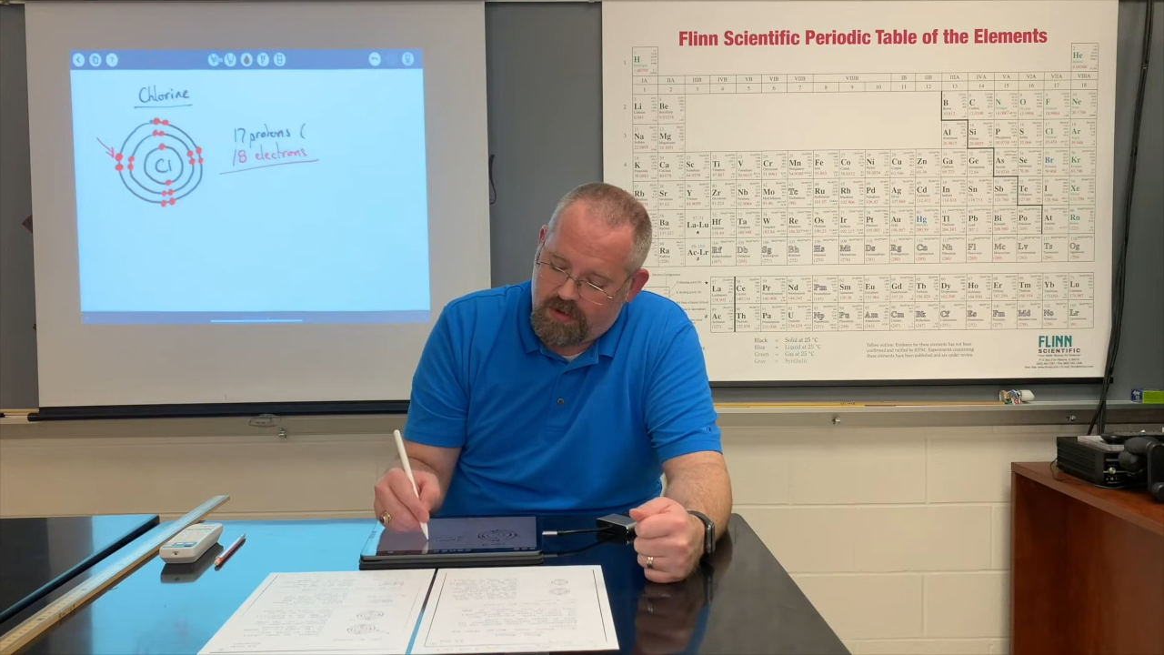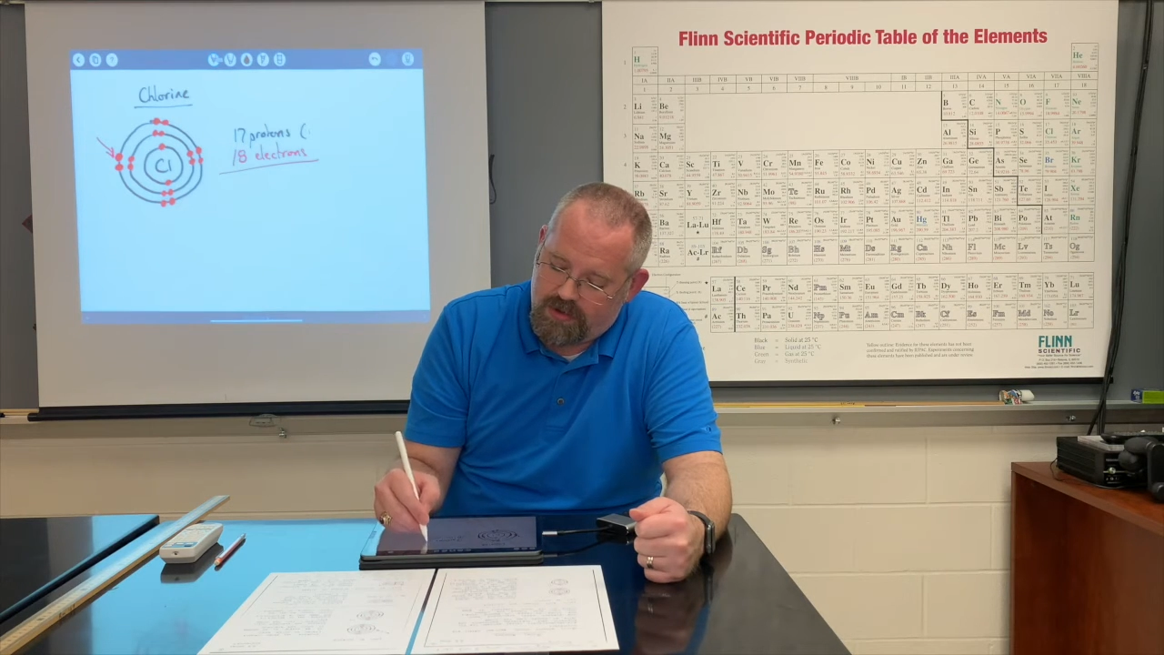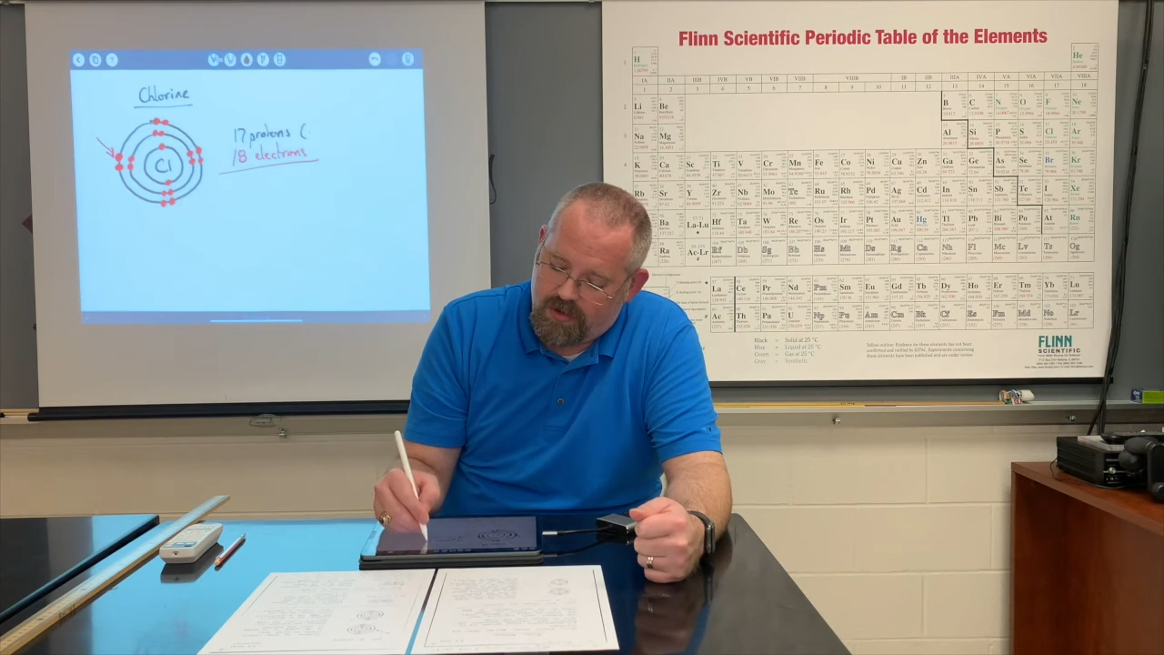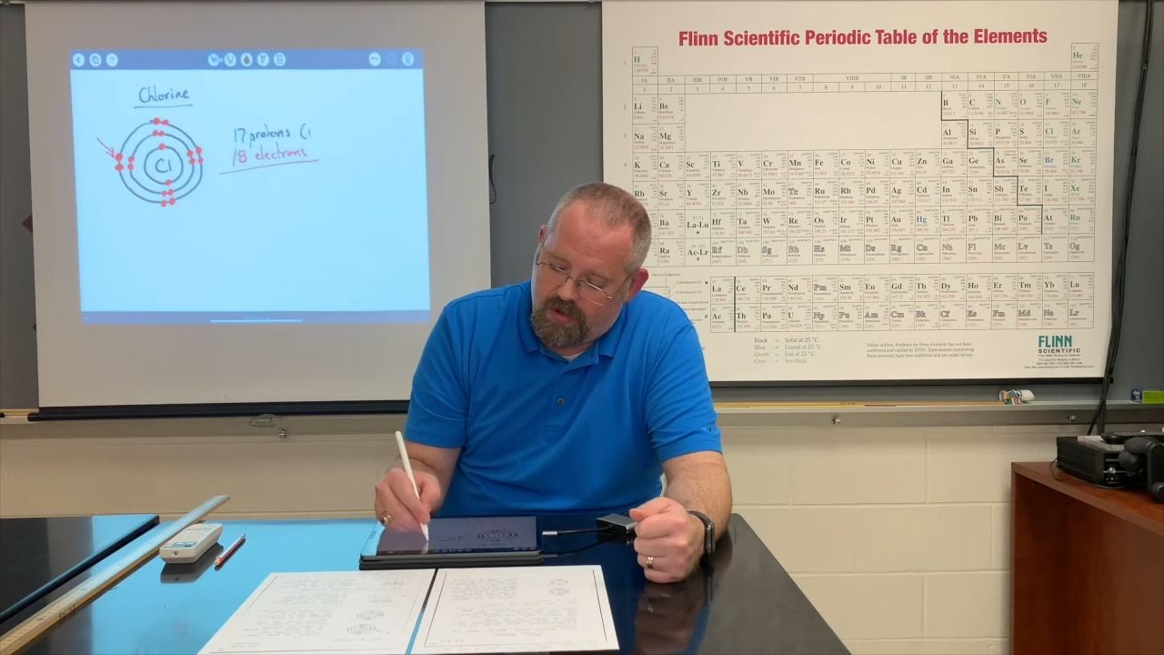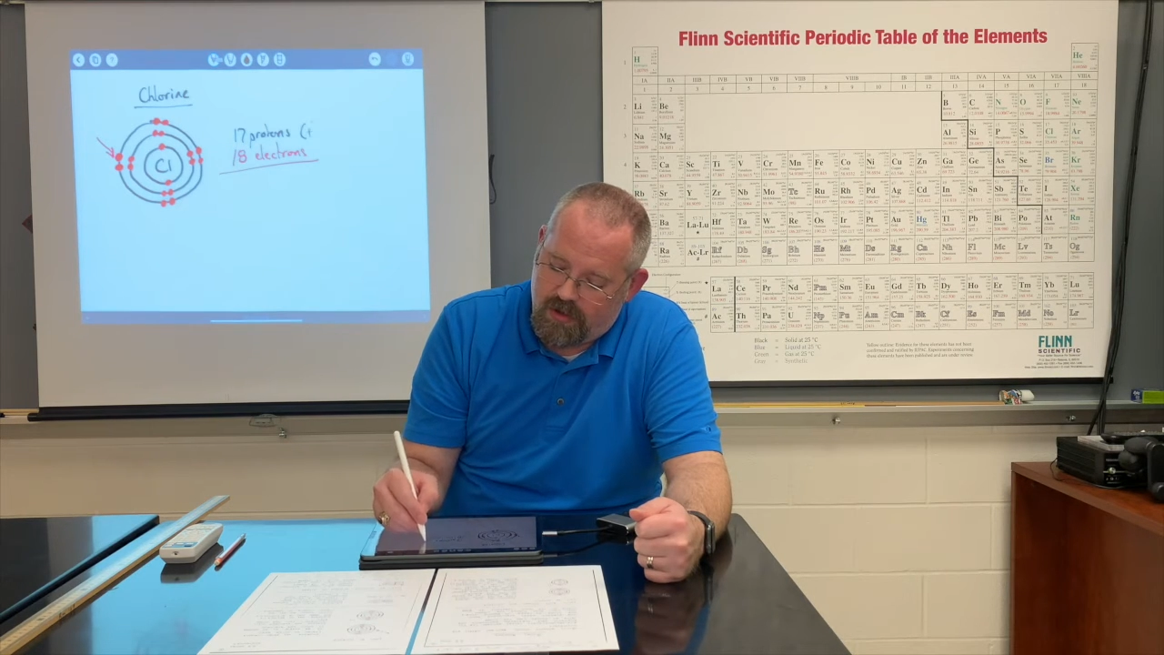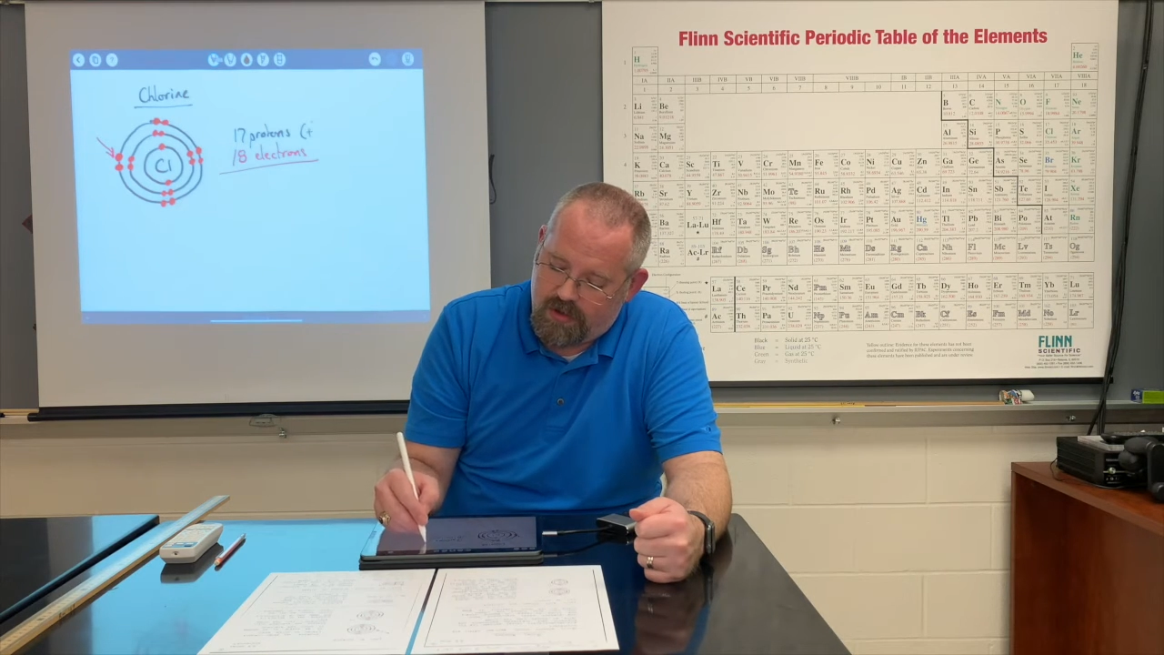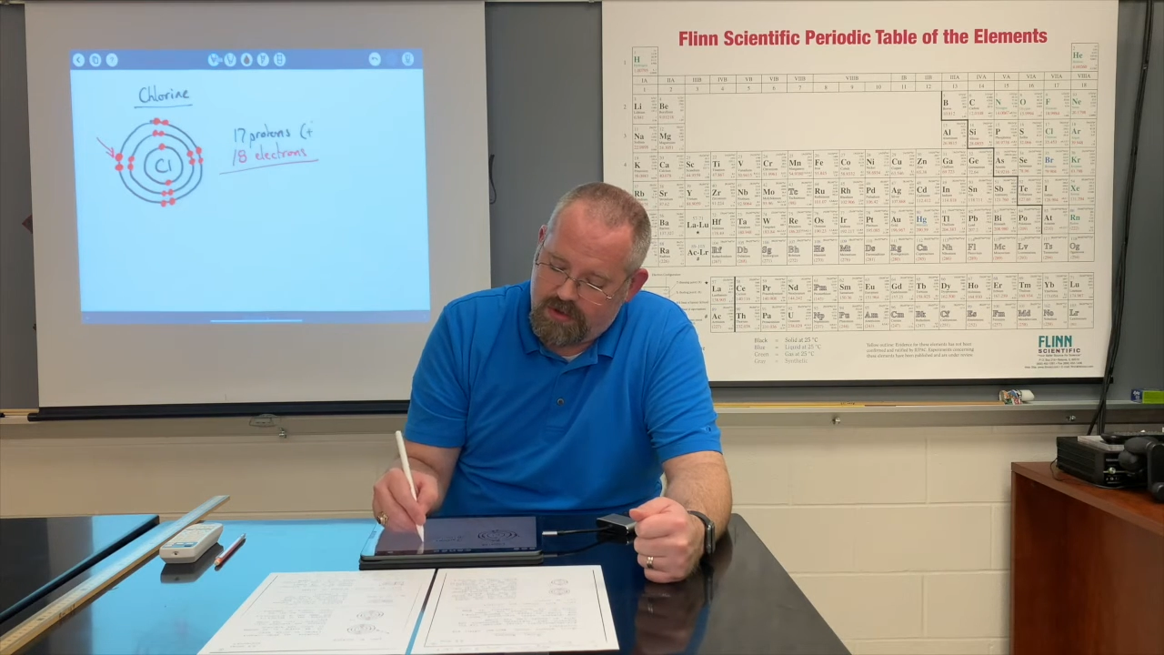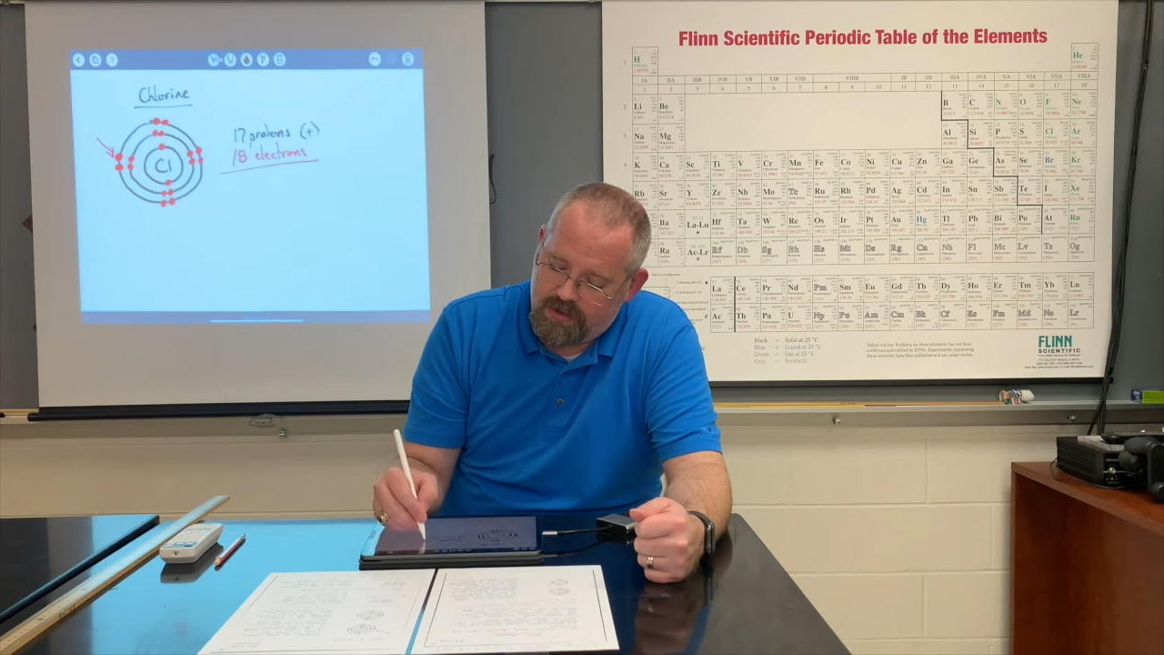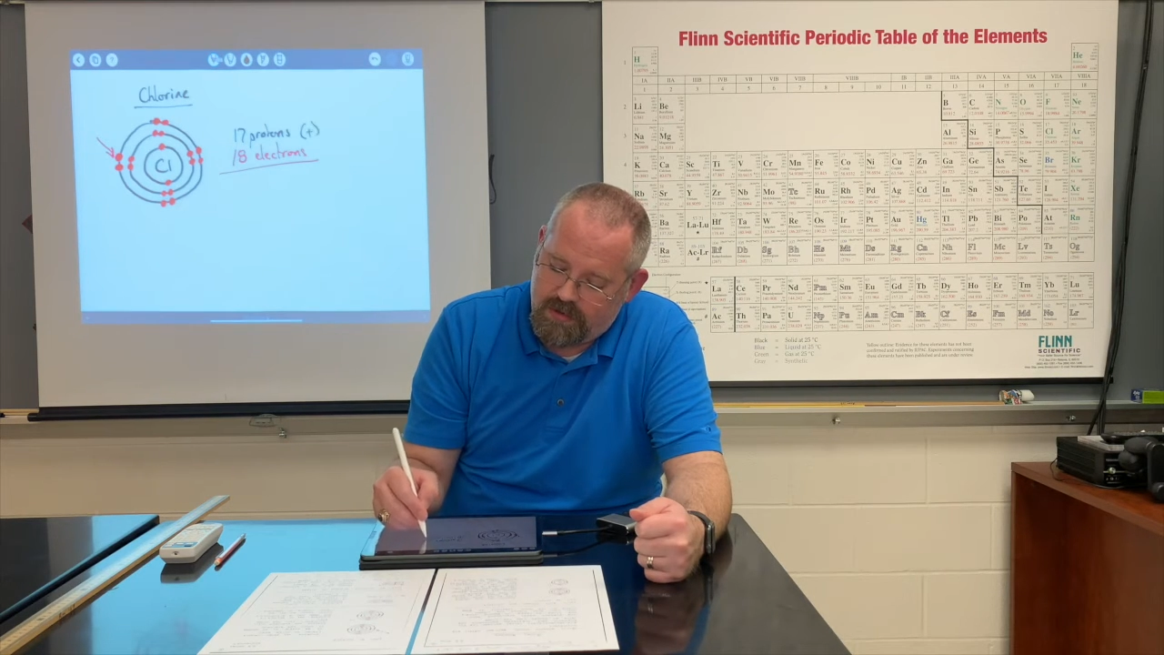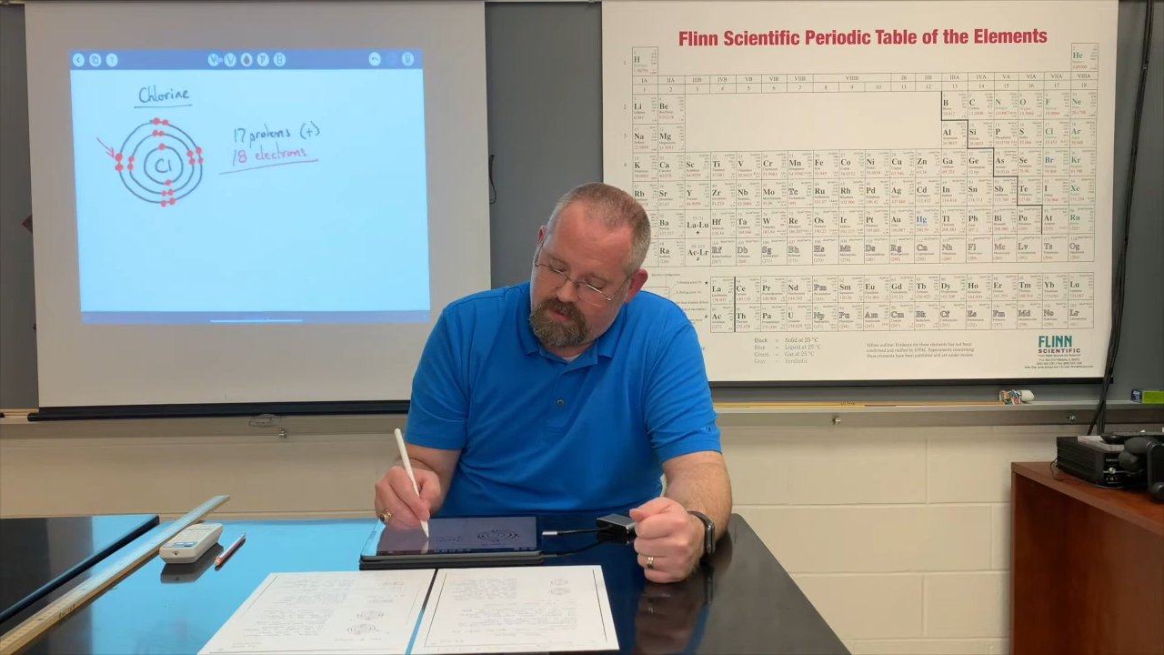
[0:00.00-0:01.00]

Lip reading: charge